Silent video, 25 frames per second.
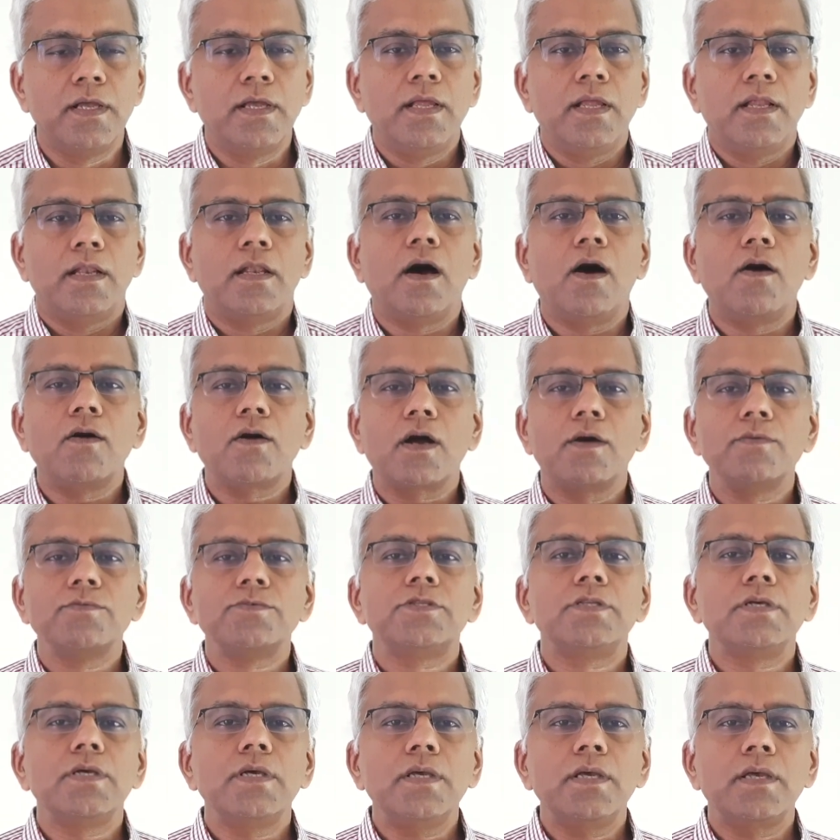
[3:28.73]
Now comes
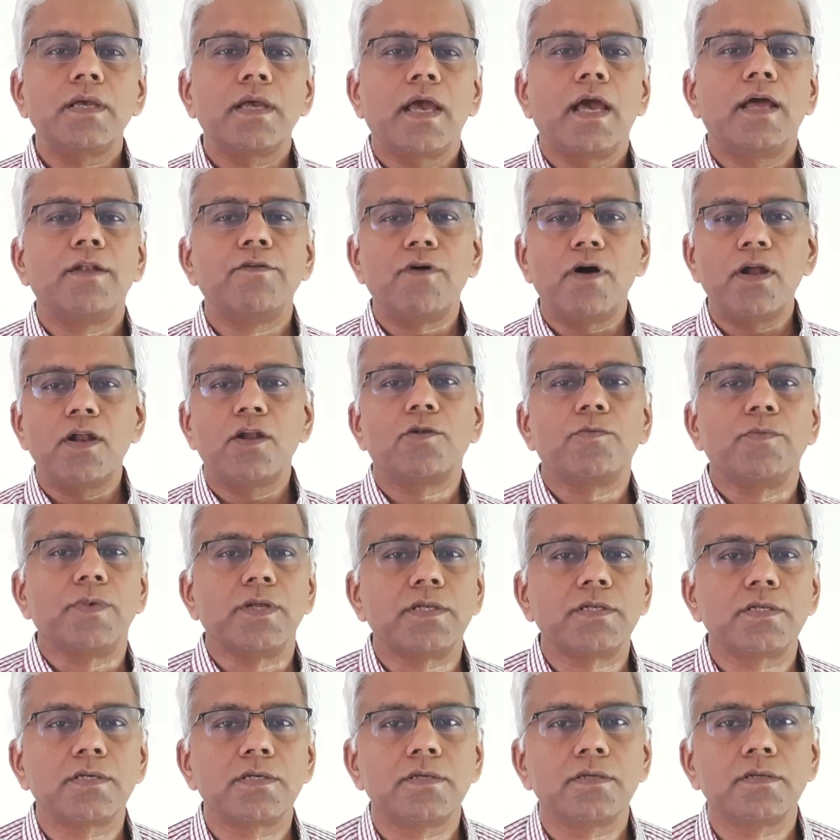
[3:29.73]
the
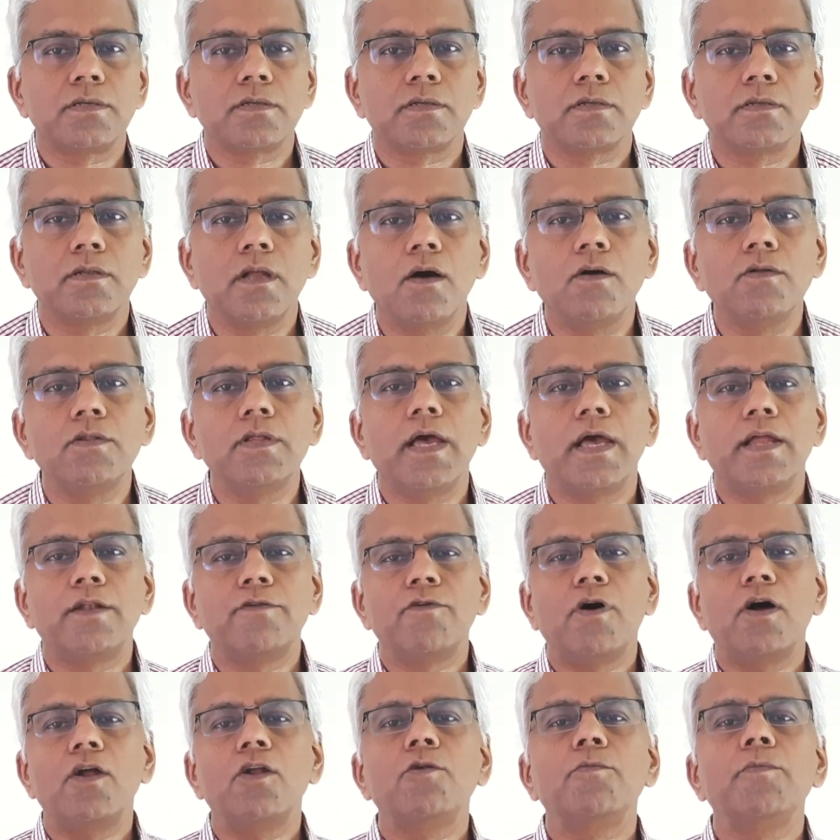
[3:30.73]
environment. Now the
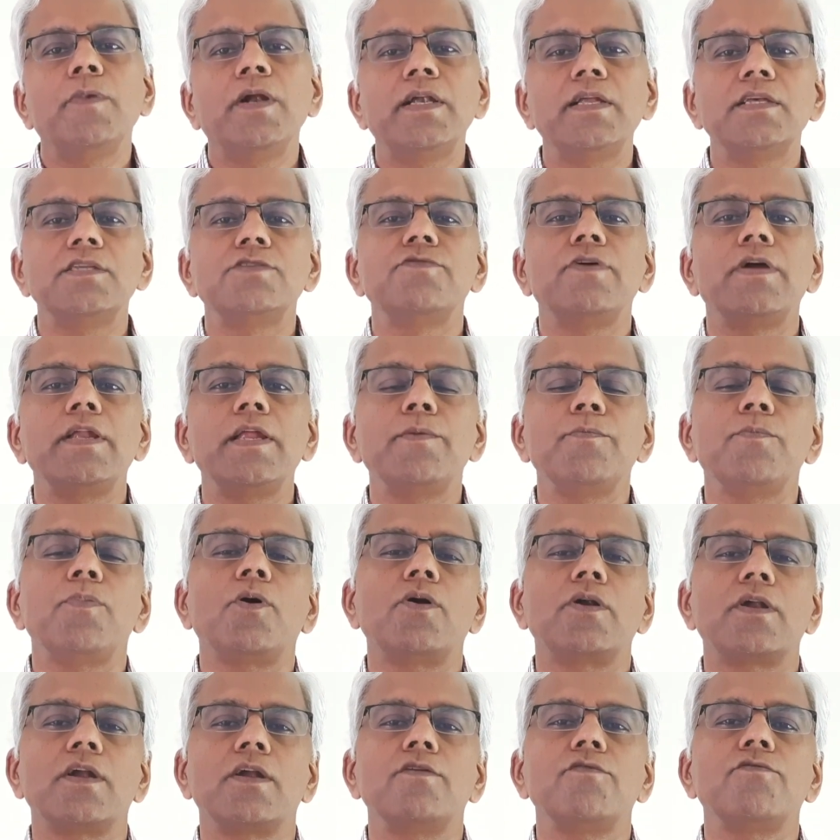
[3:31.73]
environment is very
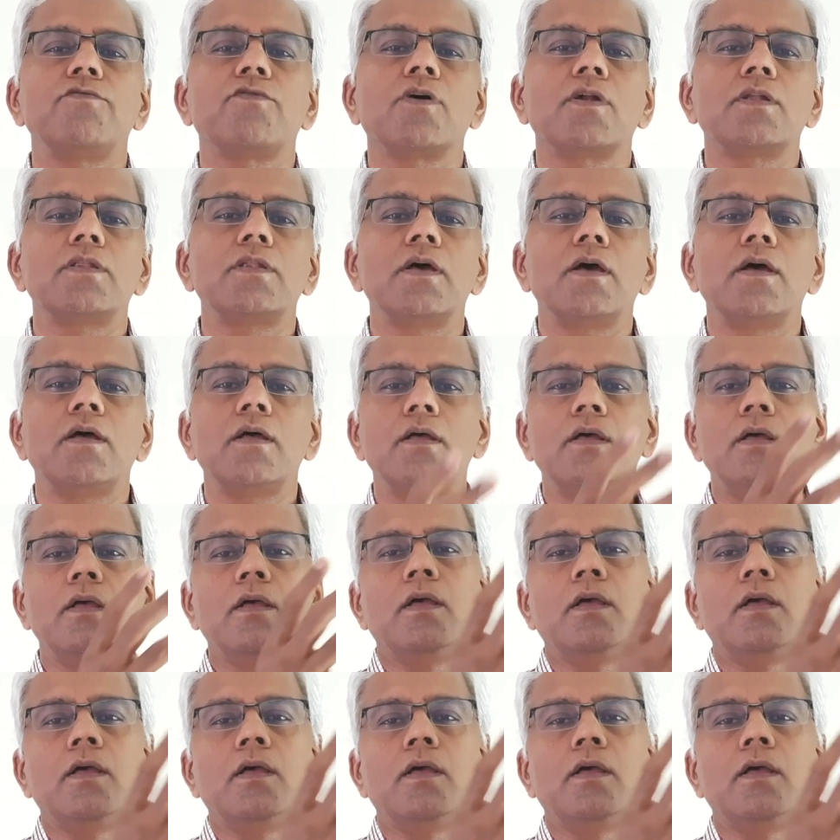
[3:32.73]
important for the